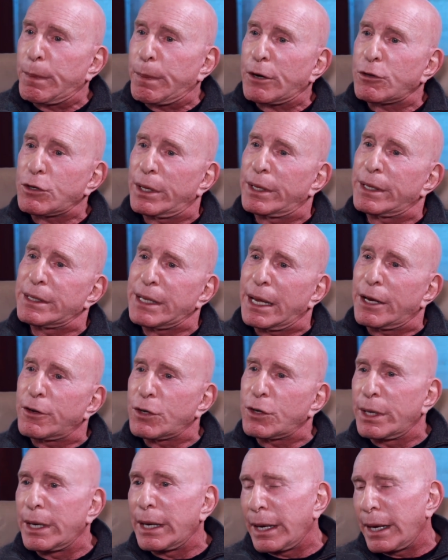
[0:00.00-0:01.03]

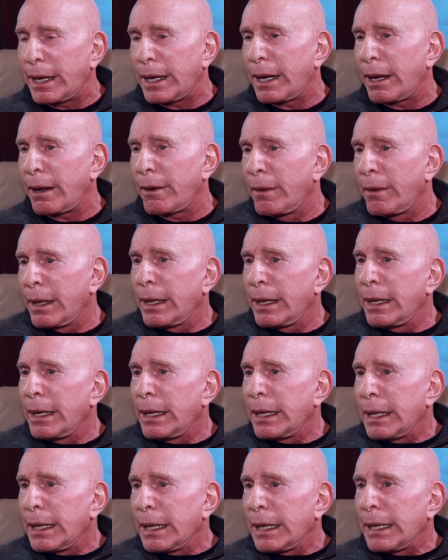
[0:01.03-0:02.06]
specialization in it now. This will
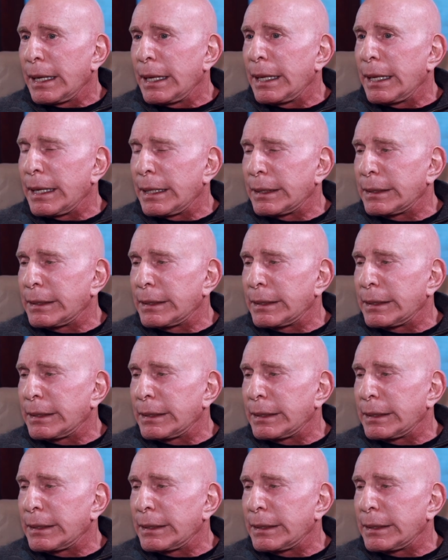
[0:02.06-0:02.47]
be this,